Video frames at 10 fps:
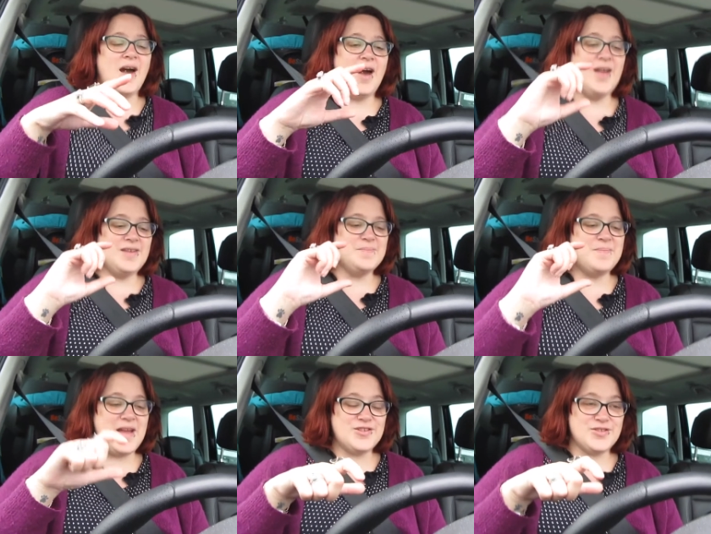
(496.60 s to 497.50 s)
I
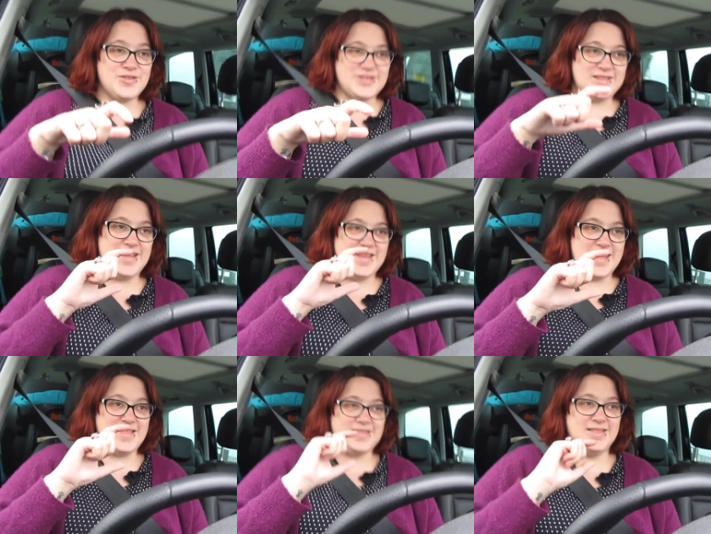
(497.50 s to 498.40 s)
measured
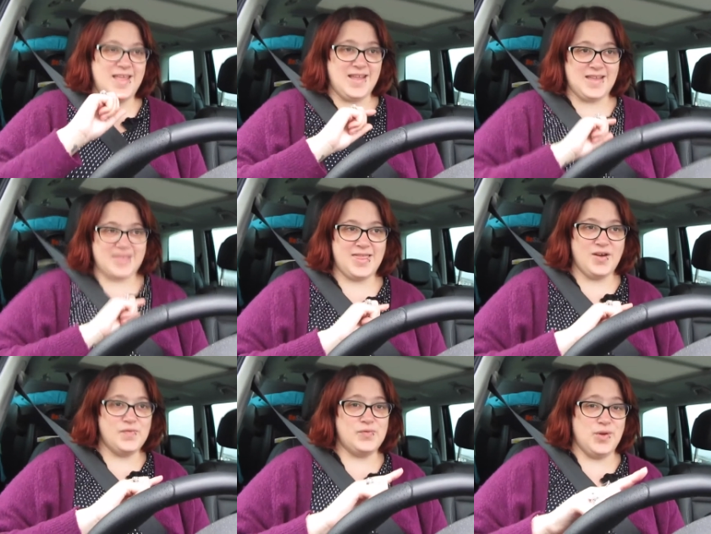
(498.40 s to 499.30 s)
the
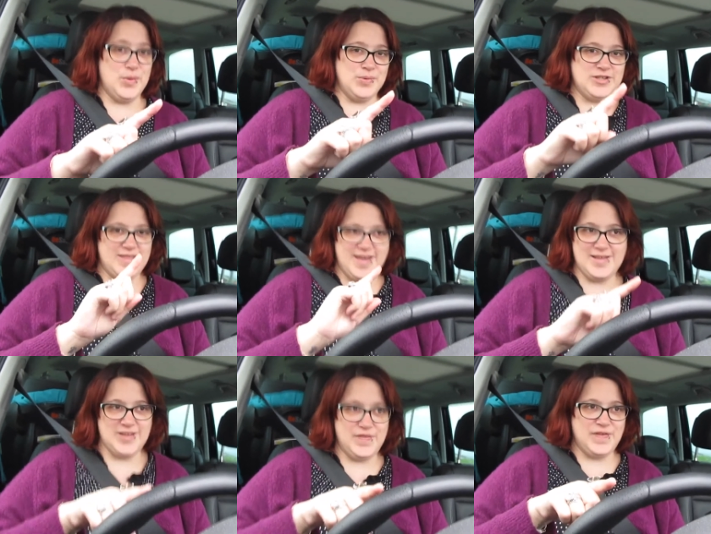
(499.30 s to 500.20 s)
length of road that
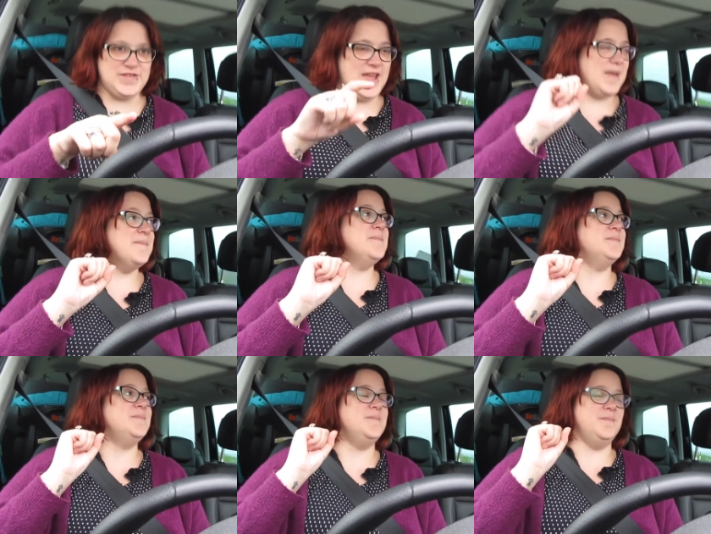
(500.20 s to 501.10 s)
is a 50,
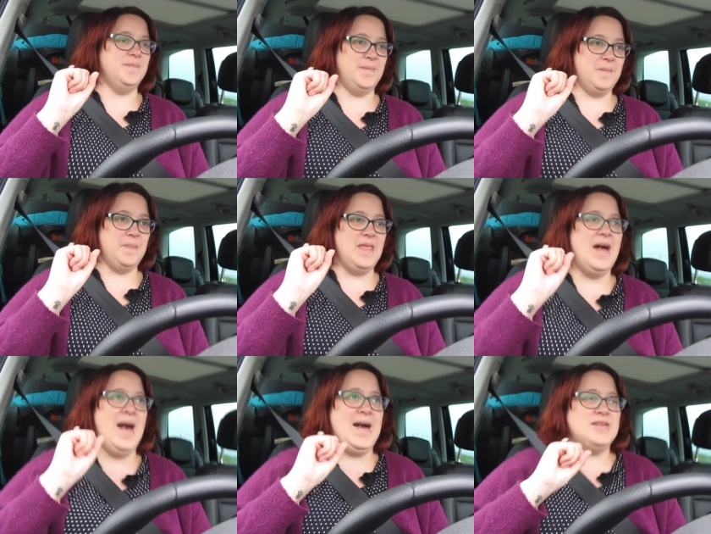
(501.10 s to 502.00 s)

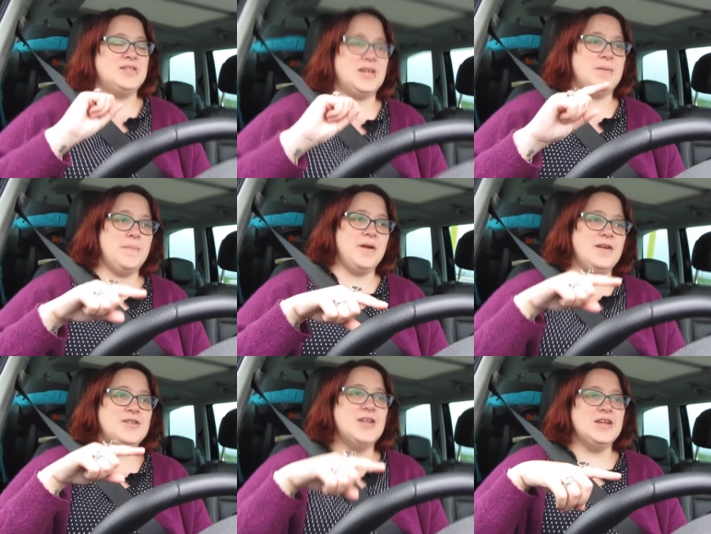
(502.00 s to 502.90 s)
and
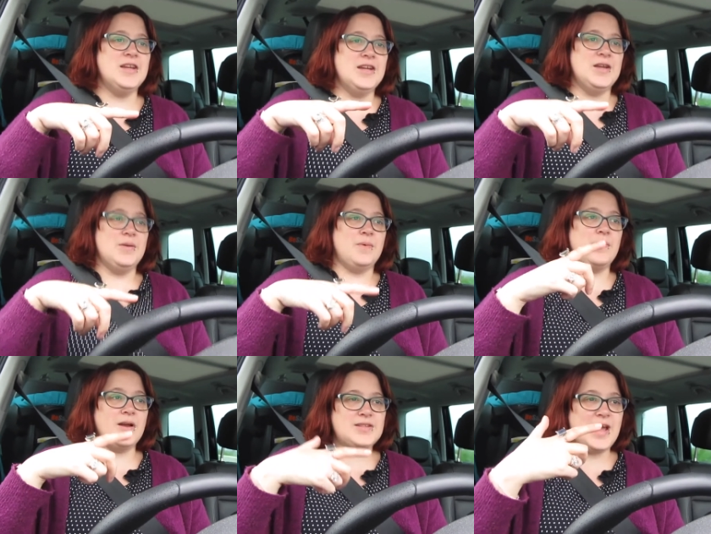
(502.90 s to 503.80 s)
compared, we
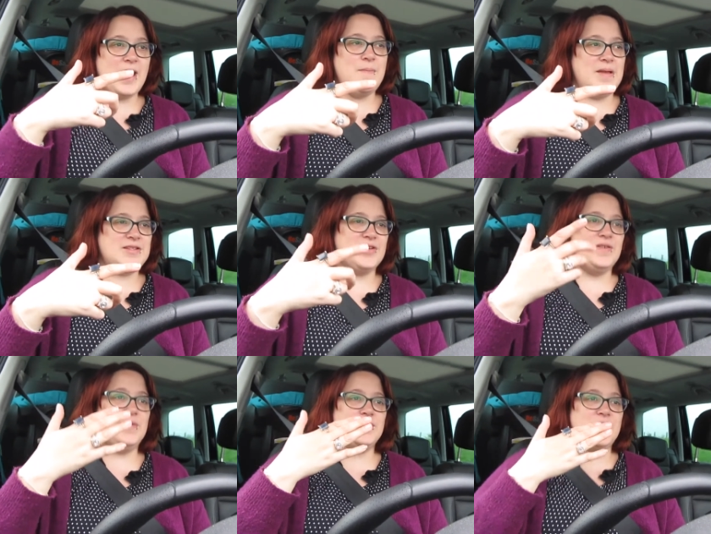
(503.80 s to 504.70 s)
worked it out based on
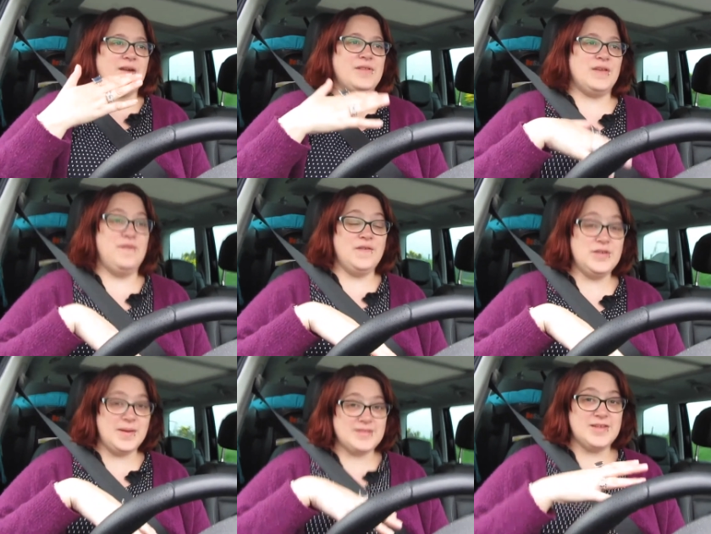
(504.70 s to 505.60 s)
if you were traveling
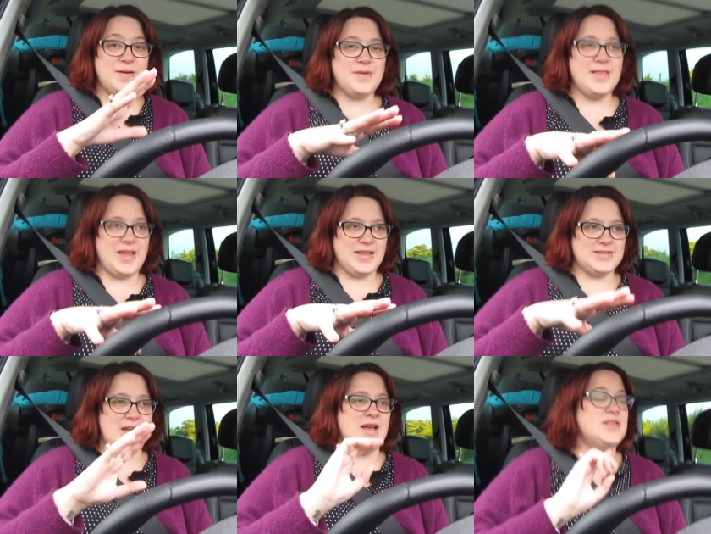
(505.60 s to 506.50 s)
50 miles an hour like
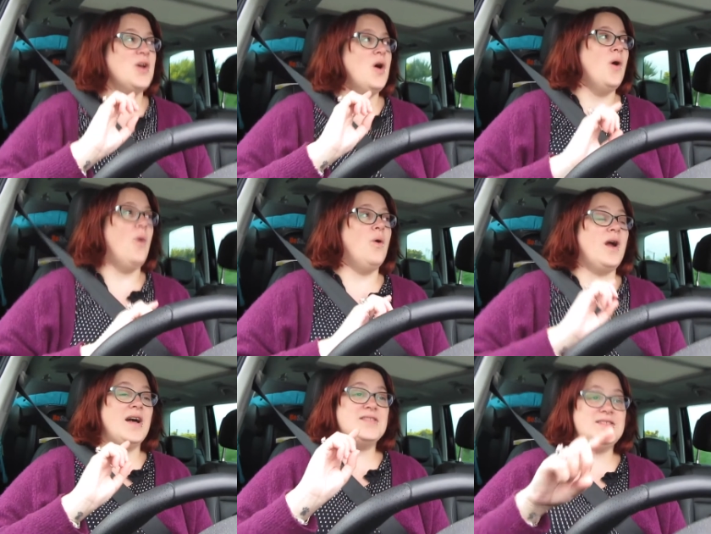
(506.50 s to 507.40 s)
it says,
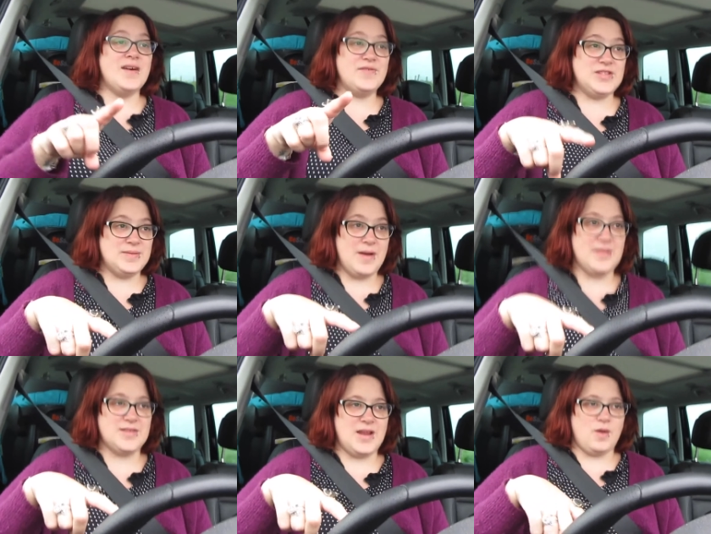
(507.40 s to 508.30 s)
or at 70
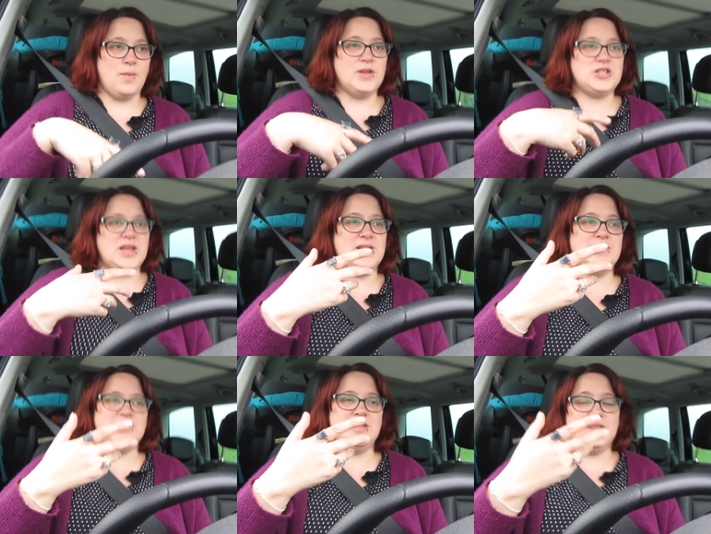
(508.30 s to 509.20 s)
miles an hour, which
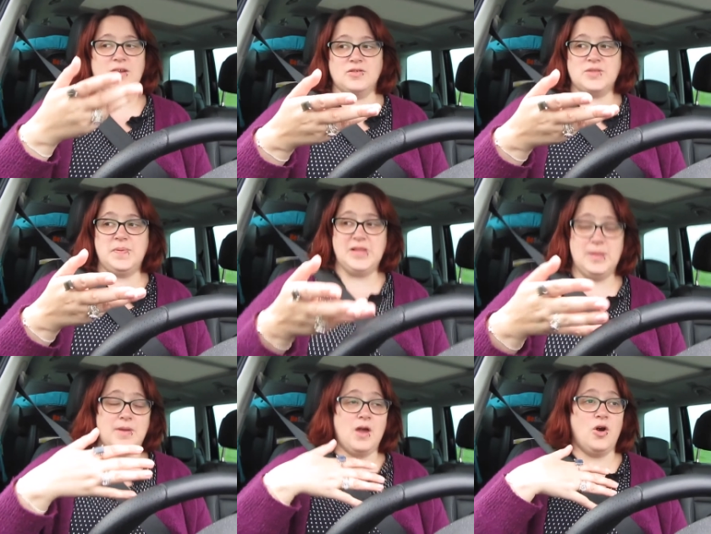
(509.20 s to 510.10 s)
is the legal speed
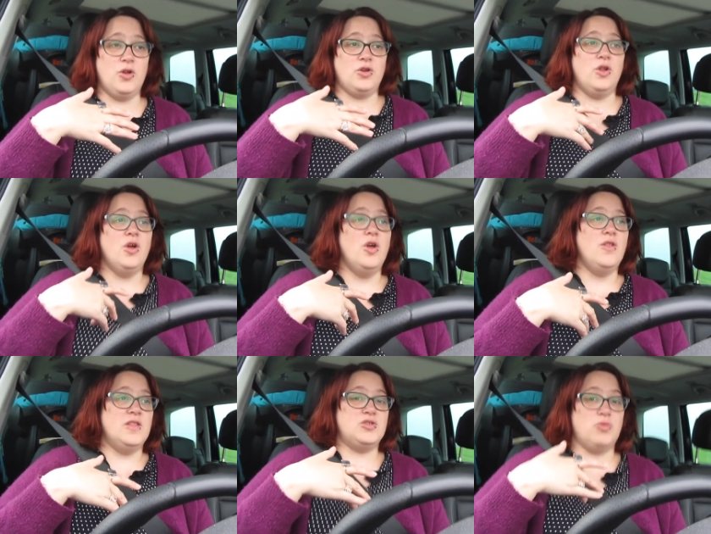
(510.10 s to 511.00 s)
limit
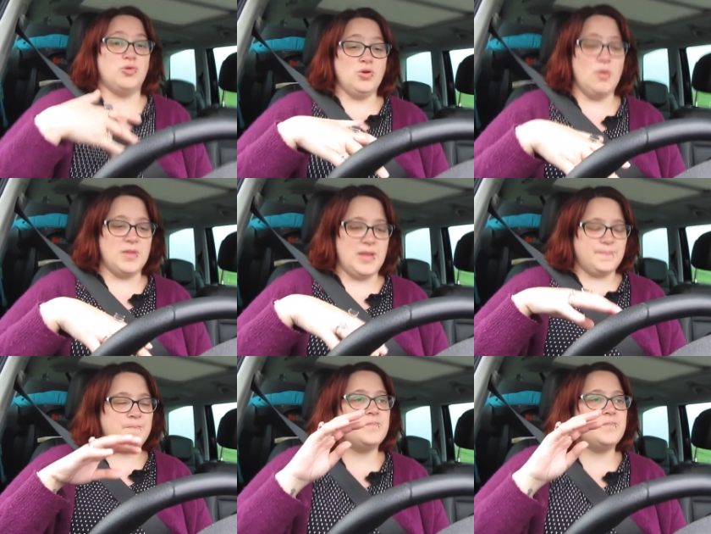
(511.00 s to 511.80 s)
on this road normally.